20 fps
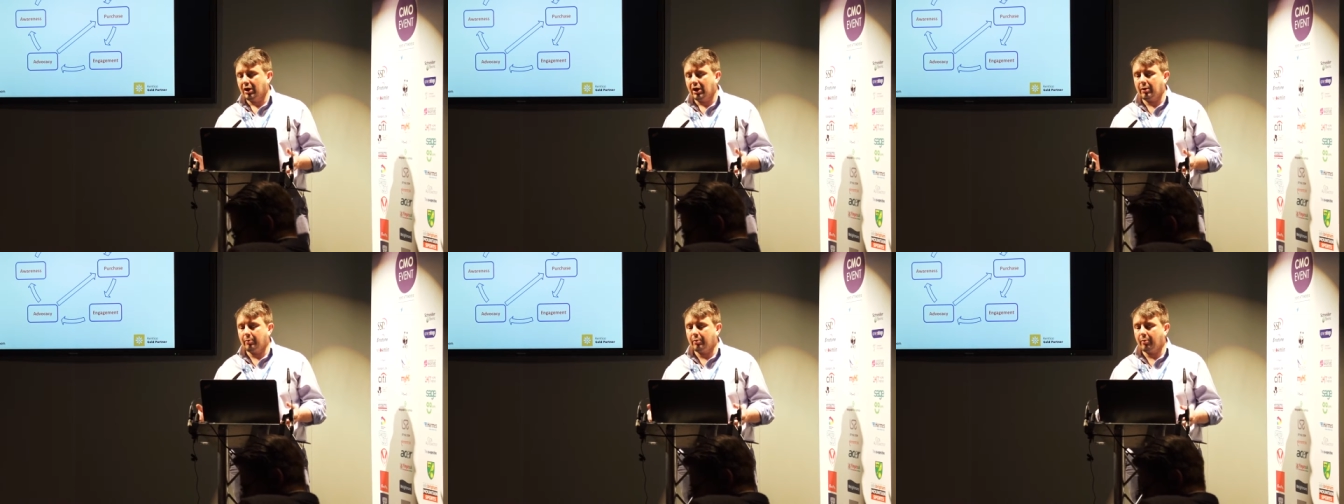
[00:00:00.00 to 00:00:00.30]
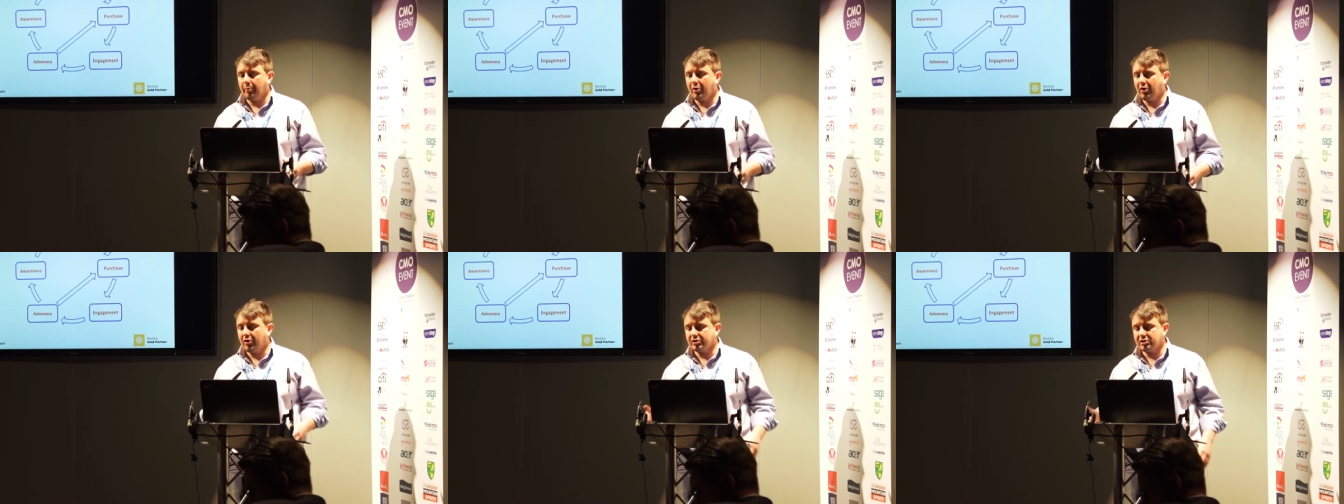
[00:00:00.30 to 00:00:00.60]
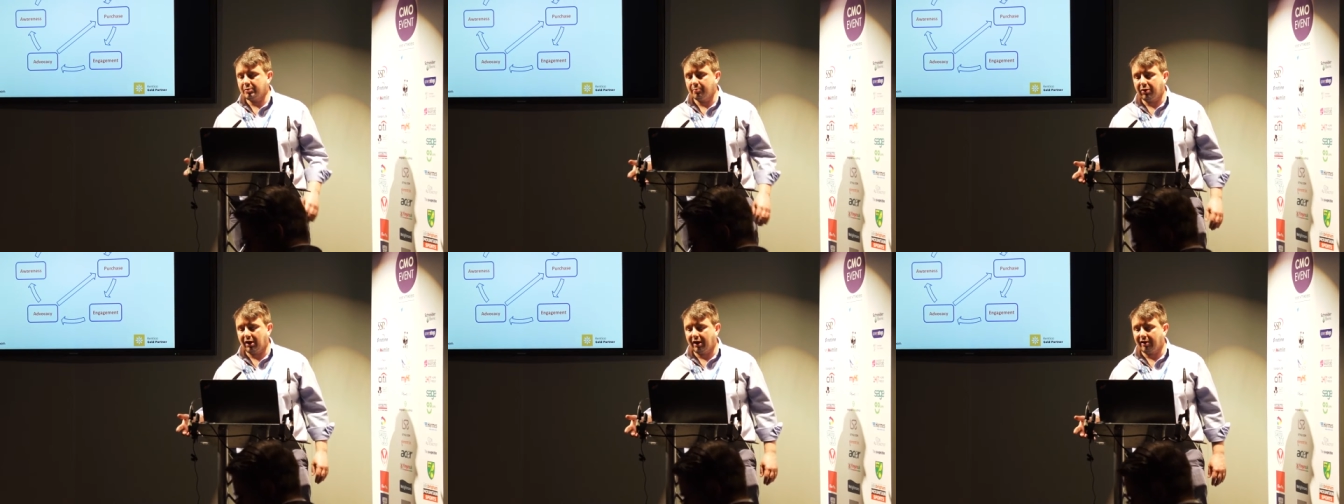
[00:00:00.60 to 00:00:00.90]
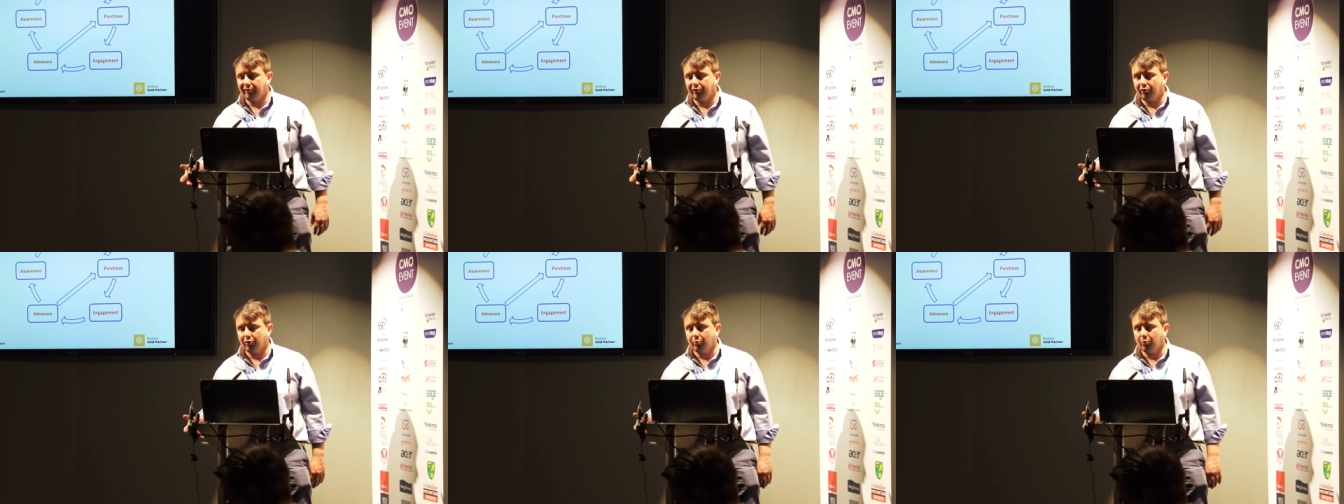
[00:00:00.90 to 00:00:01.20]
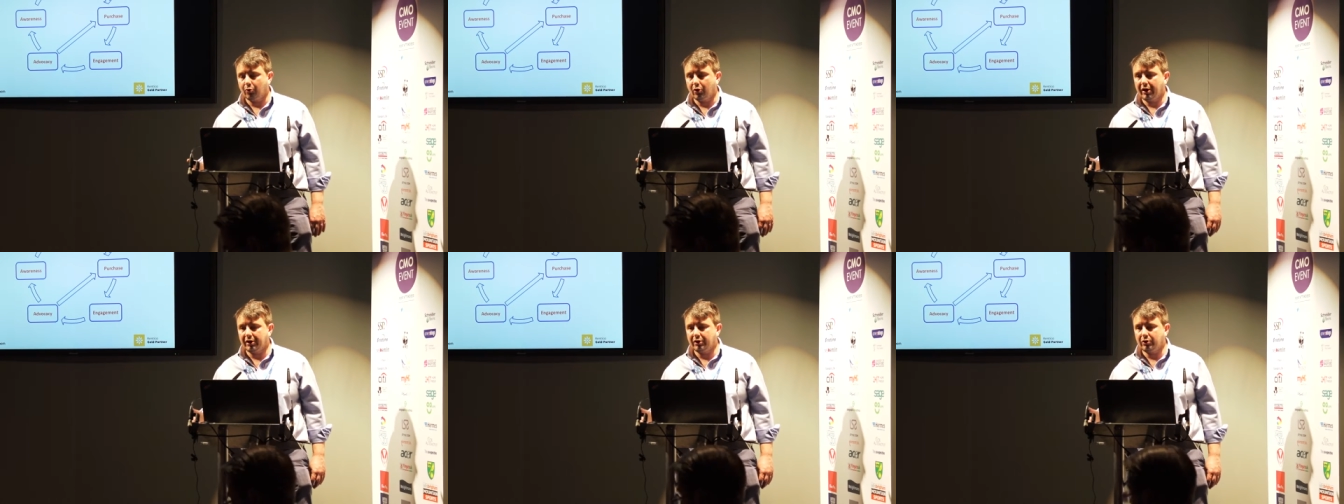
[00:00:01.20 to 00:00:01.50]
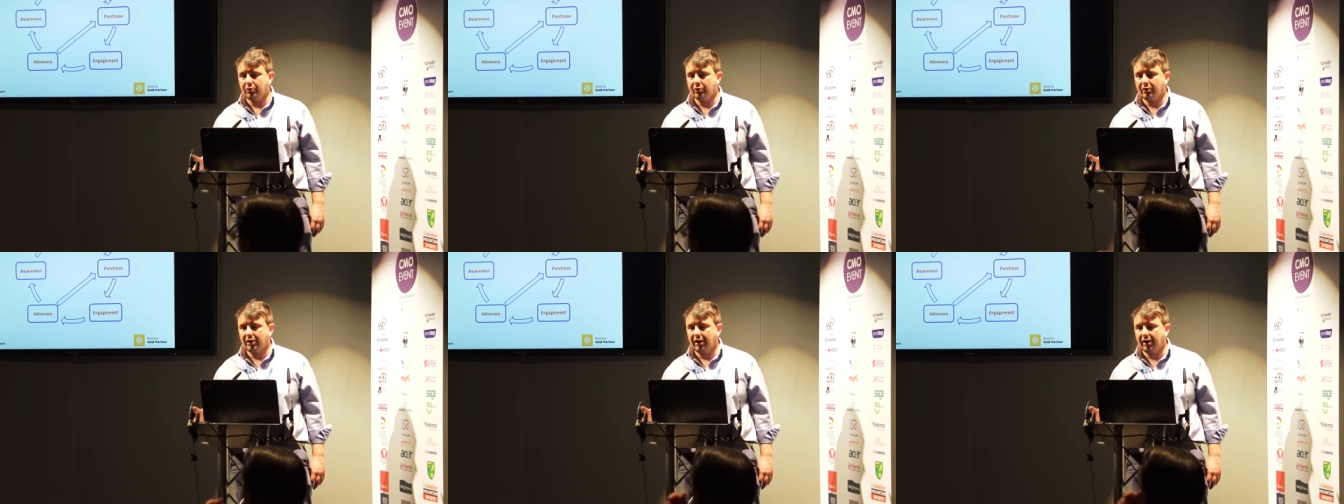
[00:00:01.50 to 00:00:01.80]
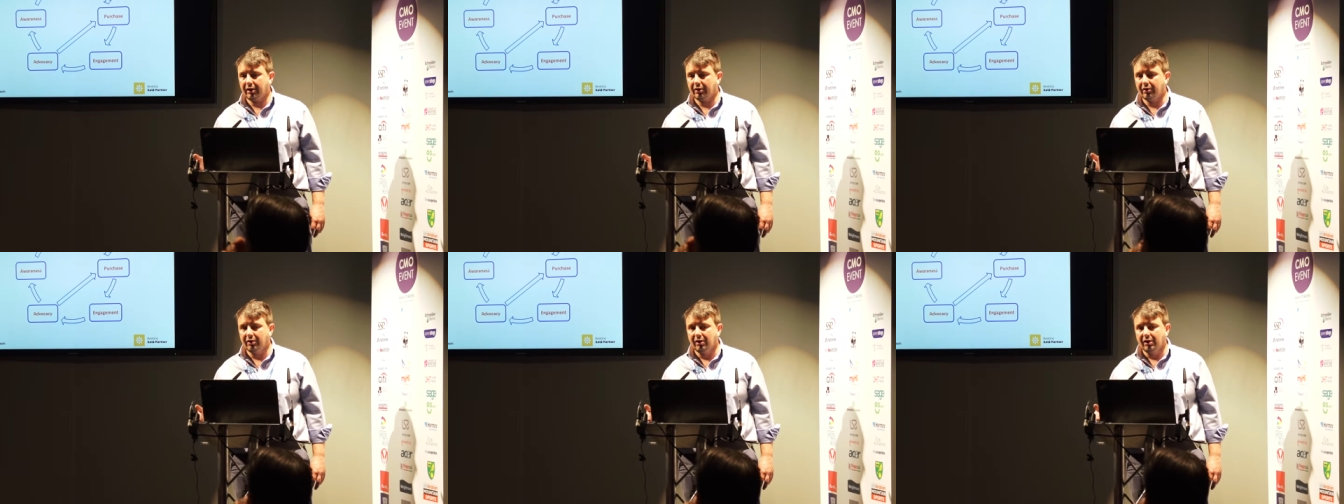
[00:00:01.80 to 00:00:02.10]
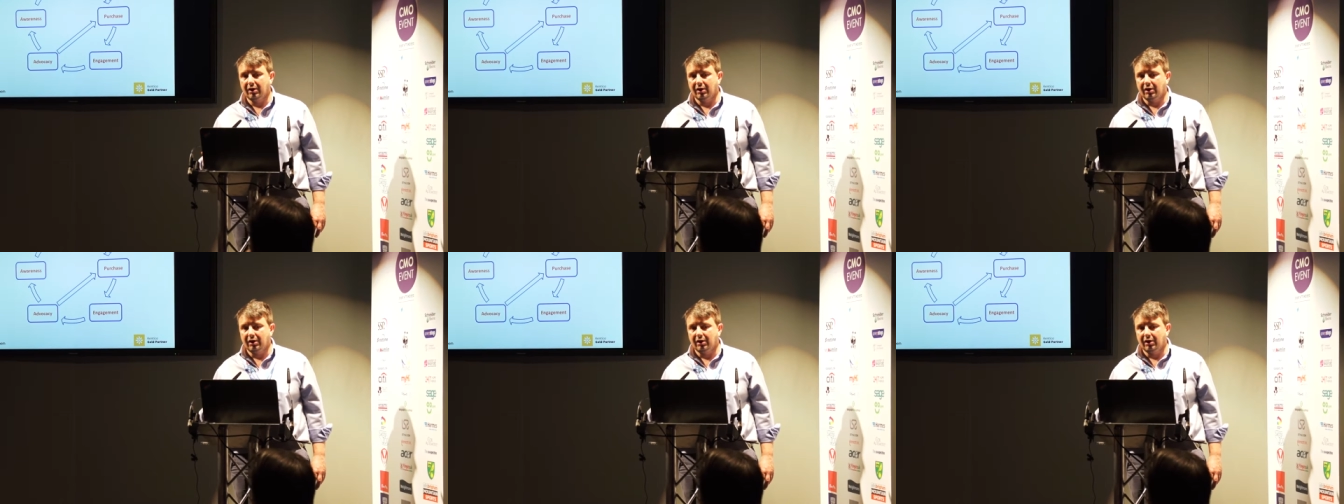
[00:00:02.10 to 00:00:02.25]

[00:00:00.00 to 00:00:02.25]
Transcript: email marketing platform where you can